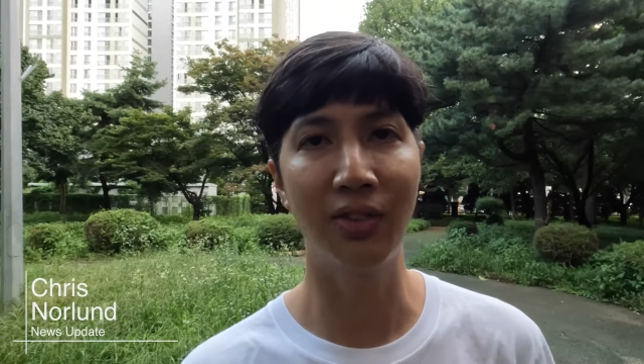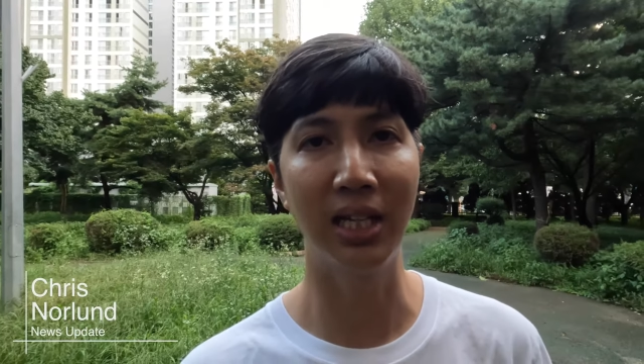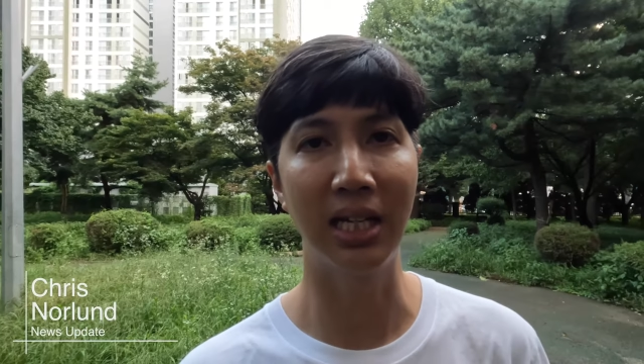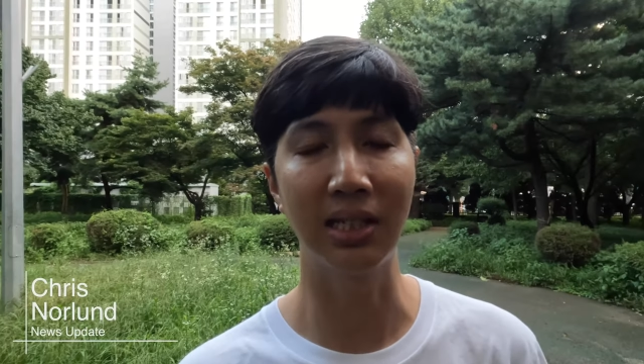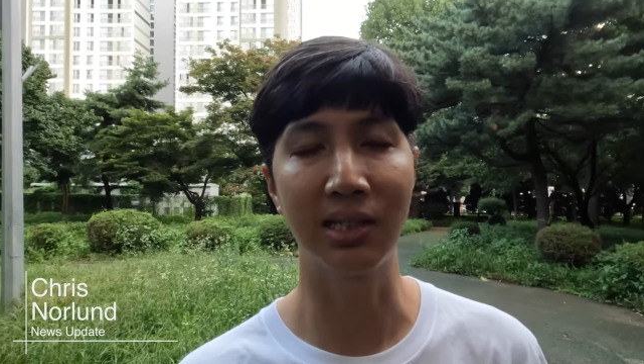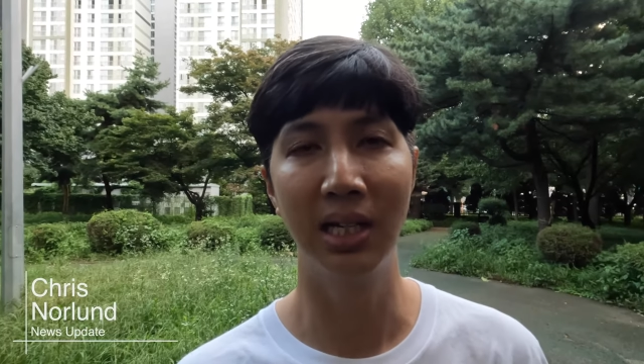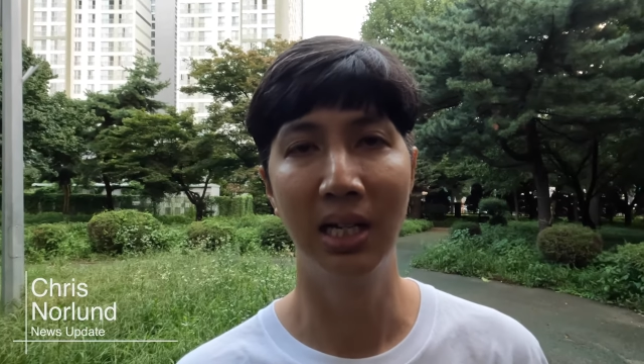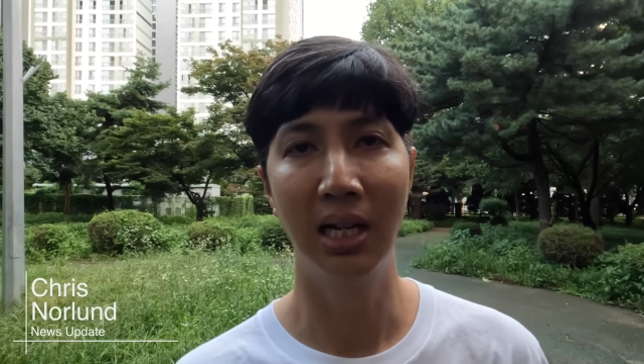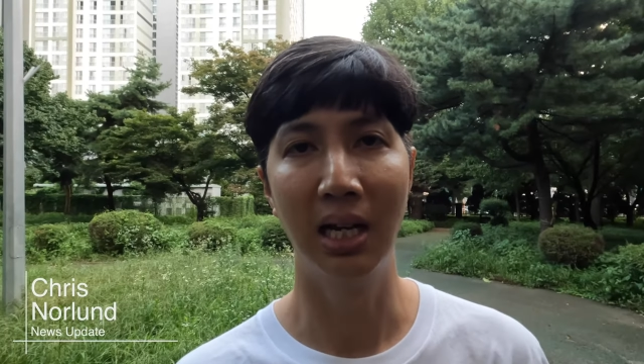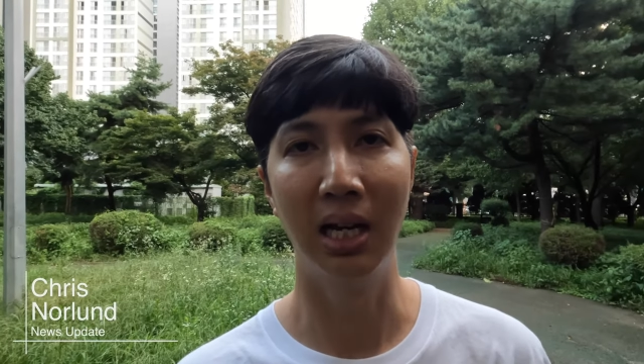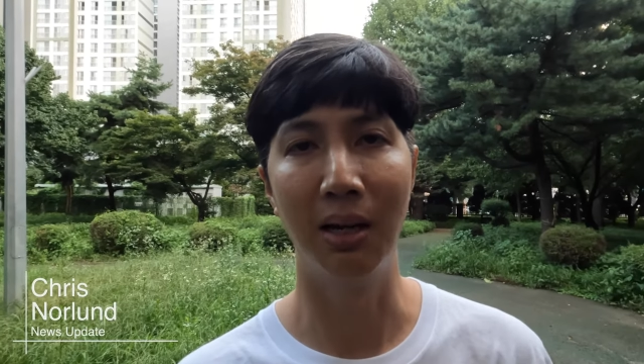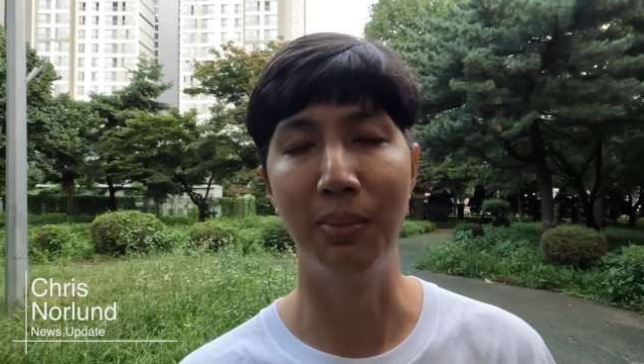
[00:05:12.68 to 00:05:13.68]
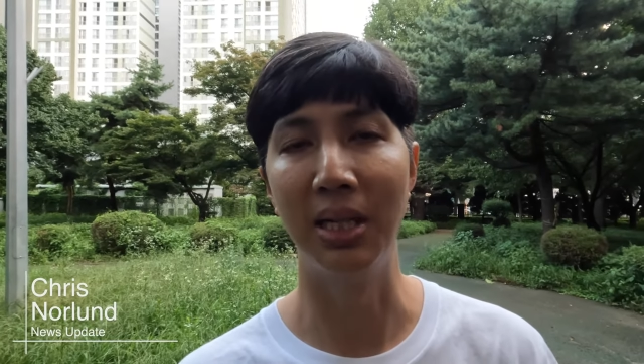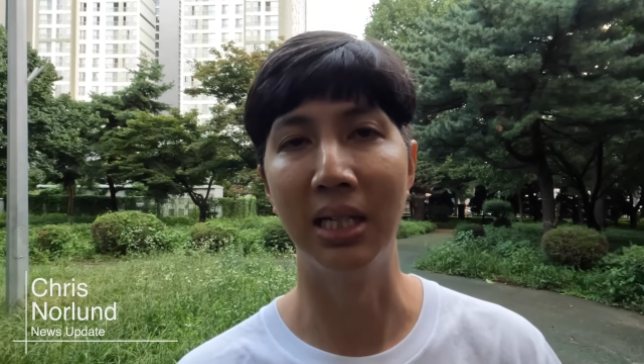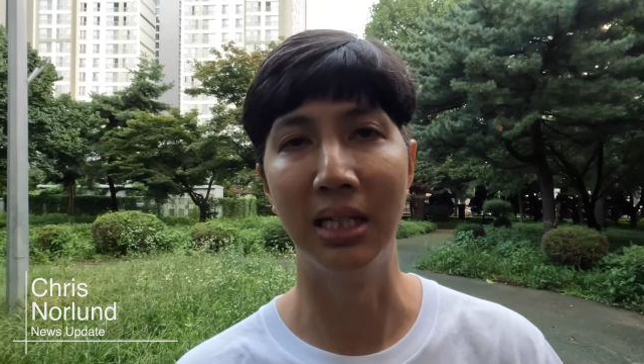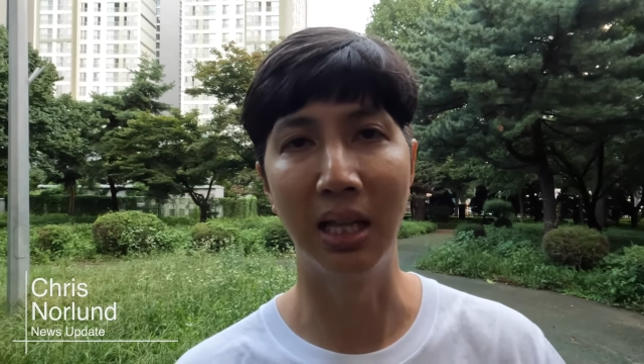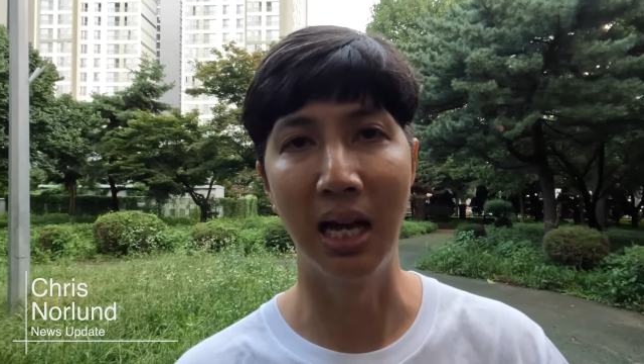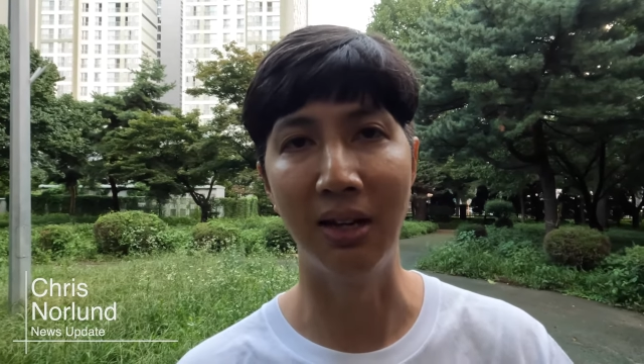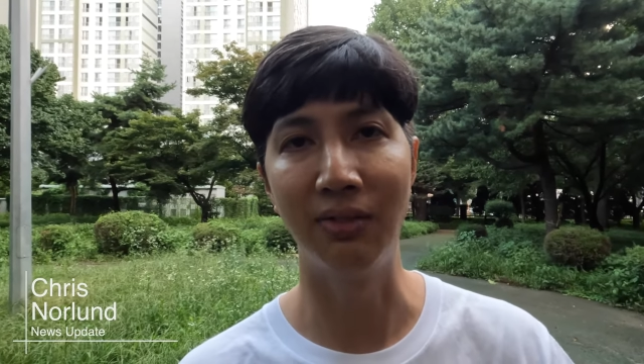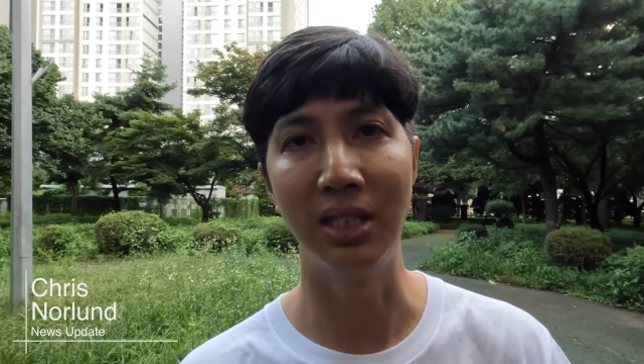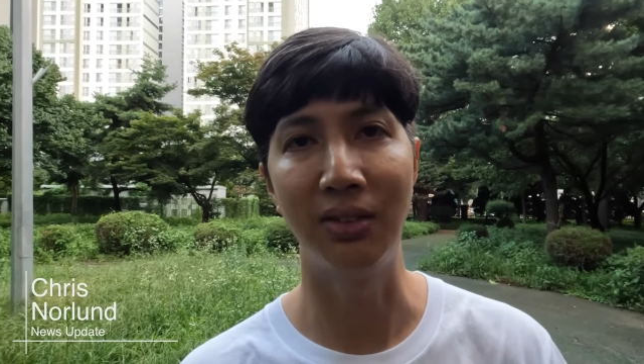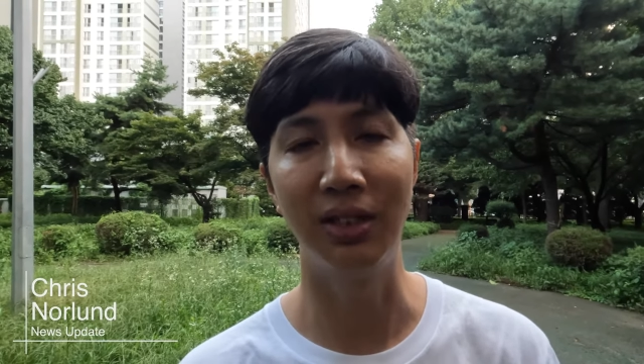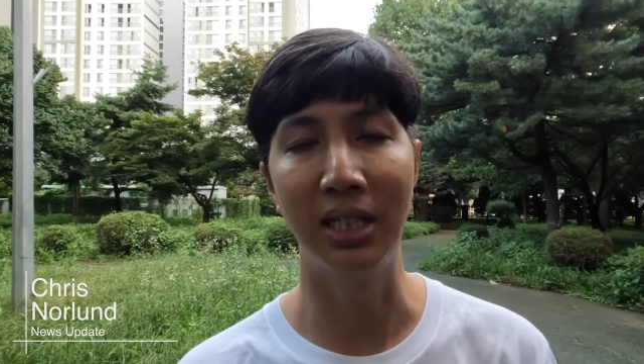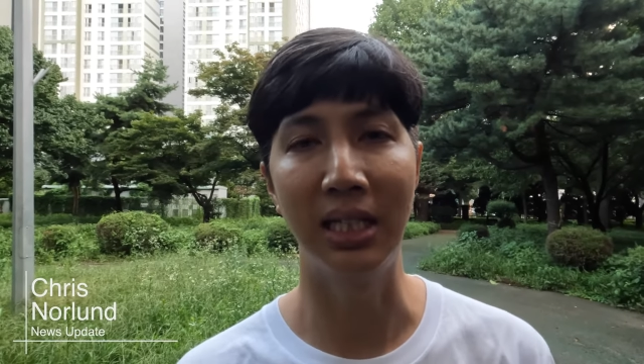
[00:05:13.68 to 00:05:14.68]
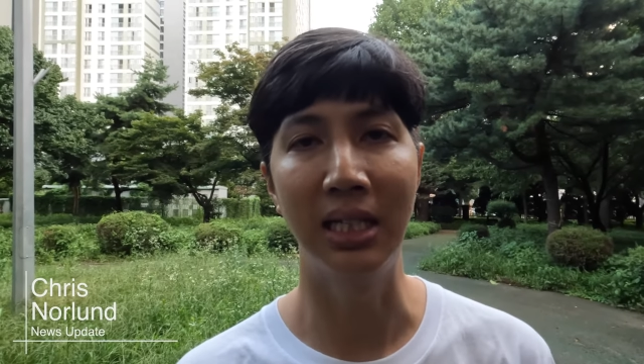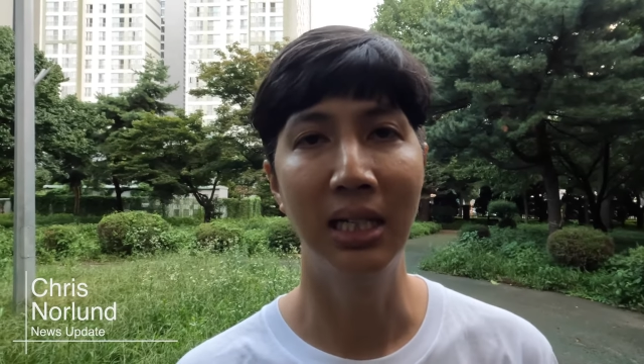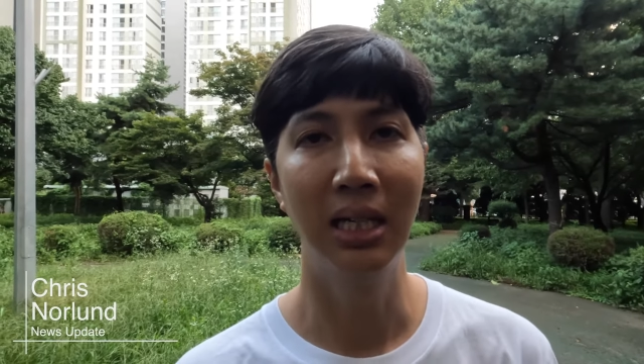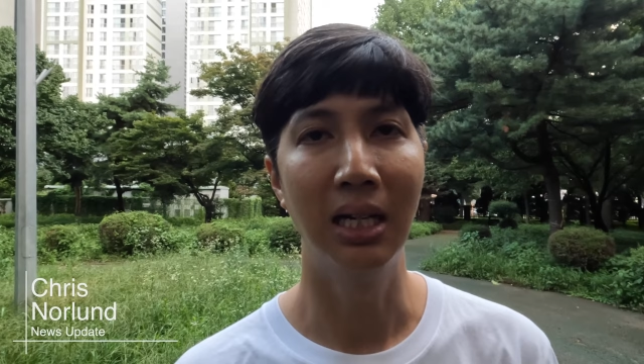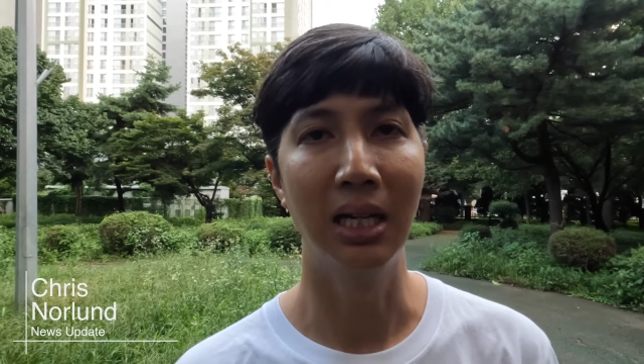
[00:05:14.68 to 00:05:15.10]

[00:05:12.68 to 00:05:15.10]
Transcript: of things, uh, be it live TV,